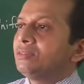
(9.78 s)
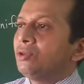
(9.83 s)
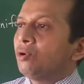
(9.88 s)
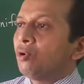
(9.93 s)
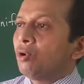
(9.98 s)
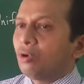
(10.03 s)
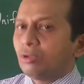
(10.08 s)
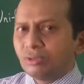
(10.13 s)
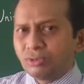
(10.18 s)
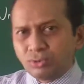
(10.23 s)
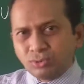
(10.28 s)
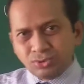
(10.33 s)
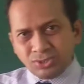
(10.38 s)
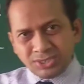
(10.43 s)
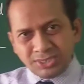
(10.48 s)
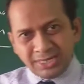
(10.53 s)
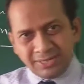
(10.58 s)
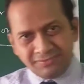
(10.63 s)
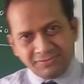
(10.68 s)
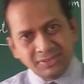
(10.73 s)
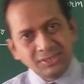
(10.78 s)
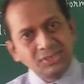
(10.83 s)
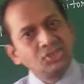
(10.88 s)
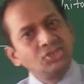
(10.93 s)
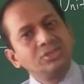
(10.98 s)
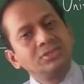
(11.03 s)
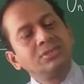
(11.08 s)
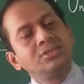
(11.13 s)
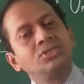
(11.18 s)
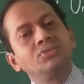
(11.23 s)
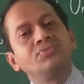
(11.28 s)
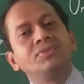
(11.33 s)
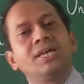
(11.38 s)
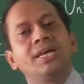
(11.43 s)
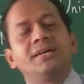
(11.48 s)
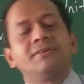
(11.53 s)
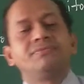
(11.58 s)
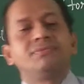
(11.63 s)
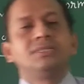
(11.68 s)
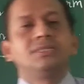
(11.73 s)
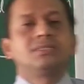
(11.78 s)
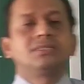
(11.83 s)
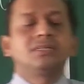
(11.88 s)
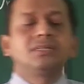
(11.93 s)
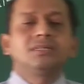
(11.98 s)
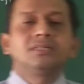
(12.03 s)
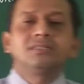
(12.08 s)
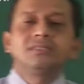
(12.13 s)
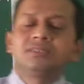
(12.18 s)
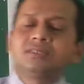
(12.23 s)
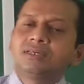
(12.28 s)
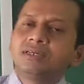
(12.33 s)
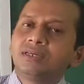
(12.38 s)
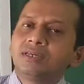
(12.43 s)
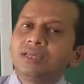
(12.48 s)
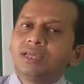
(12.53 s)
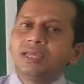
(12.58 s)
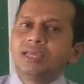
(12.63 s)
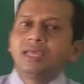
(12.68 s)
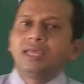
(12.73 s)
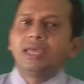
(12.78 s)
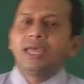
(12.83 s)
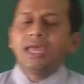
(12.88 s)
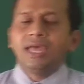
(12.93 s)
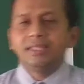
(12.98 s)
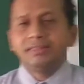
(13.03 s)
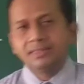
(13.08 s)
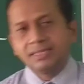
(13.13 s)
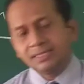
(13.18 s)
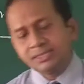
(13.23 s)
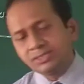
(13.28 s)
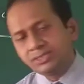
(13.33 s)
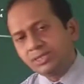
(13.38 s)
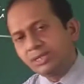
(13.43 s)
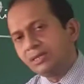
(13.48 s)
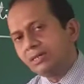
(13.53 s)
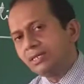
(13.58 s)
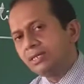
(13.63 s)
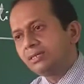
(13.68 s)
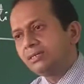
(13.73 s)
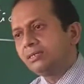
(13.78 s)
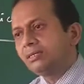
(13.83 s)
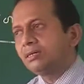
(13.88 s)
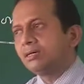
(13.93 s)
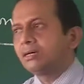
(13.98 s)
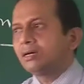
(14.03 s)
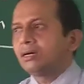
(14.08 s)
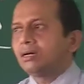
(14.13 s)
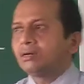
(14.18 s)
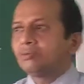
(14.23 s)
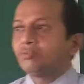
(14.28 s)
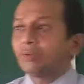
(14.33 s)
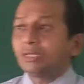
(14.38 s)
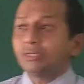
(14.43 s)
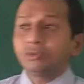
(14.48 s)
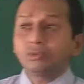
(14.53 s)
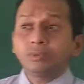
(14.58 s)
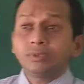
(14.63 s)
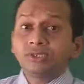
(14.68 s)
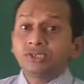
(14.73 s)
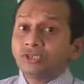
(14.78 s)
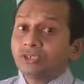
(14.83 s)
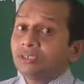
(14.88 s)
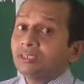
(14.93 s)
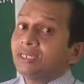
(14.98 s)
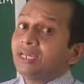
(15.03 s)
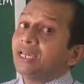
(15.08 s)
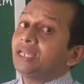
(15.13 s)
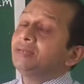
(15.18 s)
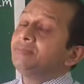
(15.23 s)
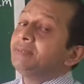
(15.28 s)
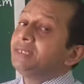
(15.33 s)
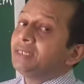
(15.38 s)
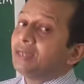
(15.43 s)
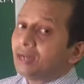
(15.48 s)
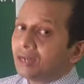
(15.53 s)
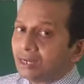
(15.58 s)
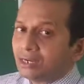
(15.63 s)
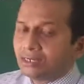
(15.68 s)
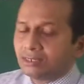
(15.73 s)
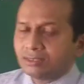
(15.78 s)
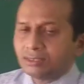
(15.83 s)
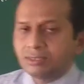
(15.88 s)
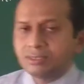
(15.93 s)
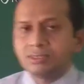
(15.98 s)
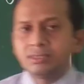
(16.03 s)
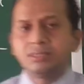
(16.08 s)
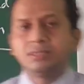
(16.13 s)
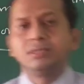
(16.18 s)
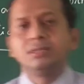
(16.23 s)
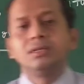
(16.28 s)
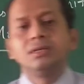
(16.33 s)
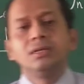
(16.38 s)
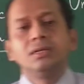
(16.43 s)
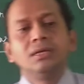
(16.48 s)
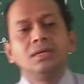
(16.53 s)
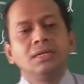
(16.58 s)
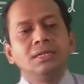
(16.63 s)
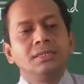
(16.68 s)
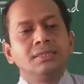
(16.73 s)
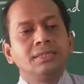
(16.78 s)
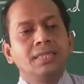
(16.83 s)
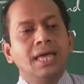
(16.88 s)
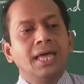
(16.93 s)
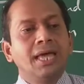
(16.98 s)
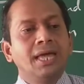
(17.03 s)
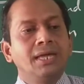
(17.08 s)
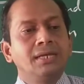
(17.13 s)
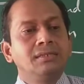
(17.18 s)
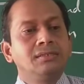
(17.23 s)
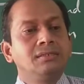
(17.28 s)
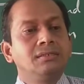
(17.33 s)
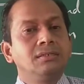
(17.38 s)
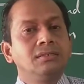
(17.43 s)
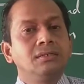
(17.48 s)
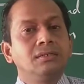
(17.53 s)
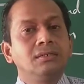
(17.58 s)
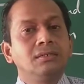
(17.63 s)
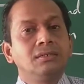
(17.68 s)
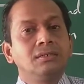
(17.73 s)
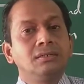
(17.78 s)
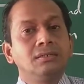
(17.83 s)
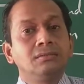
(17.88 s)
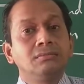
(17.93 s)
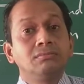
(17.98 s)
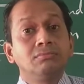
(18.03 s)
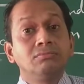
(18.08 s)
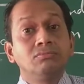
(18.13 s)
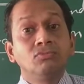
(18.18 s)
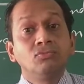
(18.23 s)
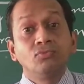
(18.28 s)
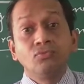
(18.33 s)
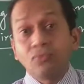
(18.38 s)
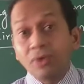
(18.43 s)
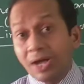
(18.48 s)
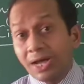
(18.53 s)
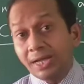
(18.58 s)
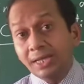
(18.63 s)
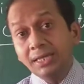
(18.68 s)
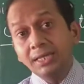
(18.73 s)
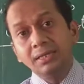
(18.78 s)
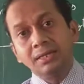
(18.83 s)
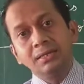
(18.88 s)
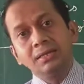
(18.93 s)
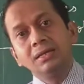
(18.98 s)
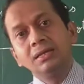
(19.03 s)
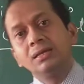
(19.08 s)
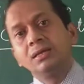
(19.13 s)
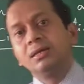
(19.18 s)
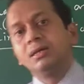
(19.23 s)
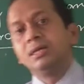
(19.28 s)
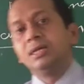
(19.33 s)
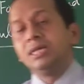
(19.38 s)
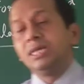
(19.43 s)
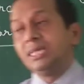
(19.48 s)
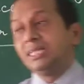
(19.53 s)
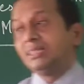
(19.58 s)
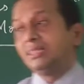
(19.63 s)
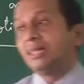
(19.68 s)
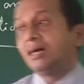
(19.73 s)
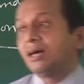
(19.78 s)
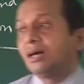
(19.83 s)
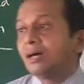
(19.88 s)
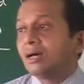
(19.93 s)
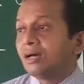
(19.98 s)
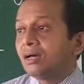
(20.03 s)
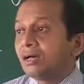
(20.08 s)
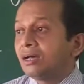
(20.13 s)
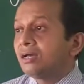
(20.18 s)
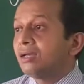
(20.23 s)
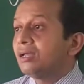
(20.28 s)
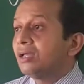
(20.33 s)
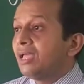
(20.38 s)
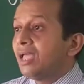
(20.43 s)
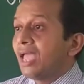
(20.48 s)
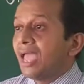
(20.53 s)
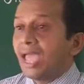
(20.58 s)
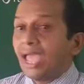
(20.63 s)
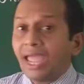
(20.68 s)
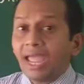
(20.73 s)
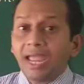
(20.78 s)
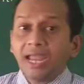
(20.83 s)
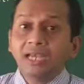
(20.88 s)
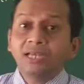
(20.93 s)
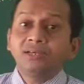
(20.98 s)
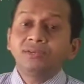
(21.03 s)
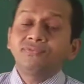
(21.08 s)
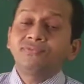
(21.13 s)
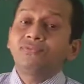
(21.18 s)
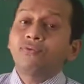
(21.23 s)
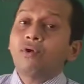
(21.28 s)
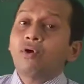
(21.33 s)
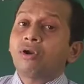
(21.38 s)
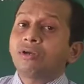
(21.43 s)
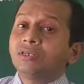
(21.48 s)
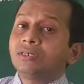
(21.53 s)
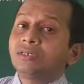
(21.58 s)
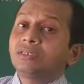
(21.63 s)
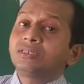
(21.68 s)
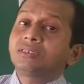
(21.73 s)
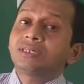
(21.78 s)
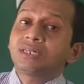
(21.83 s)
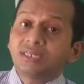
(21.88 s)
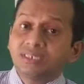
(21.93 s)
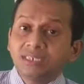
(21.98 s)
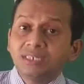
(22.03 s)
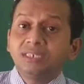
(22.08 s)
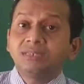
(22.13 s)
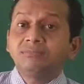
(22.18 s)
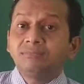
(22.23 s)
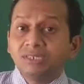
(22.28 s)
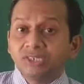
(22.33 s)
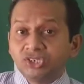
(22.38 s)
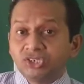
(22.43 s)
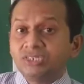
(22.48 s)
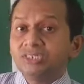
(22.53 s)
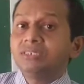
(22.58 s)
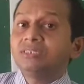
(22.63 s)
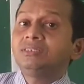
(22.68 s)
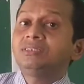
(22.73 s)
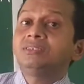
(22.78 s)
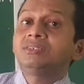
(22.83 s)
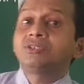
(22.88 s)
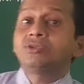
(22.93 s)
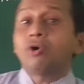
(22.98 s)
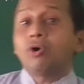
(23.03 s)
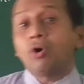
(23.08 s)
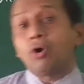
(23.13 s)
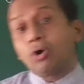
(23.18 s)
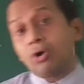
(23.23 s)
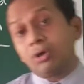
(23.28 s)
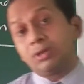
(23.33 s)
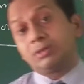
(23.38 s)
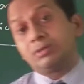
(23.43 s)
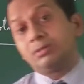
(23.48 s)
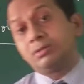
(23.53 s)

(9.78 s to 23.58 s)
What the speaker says: all those definitions we have discussed, and then children one question can be asked that why in the hand fodder cutting machines or